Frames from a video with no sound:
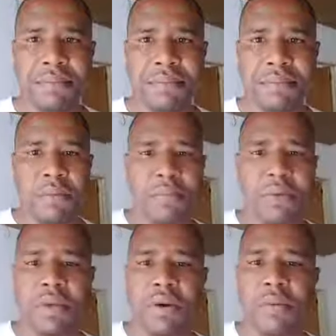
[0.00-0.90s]

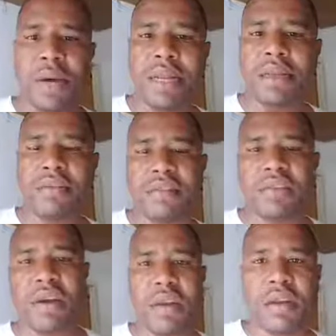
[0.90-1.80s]
putting up this
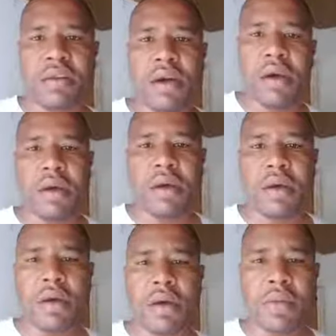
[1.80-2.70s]
talk
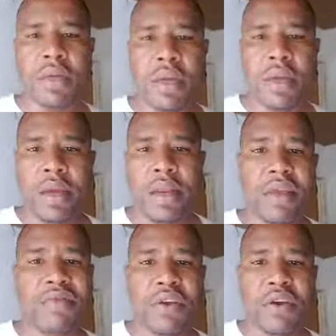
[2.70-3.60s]
about
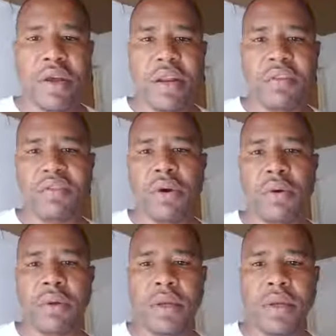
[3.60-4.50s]
living your greatness now.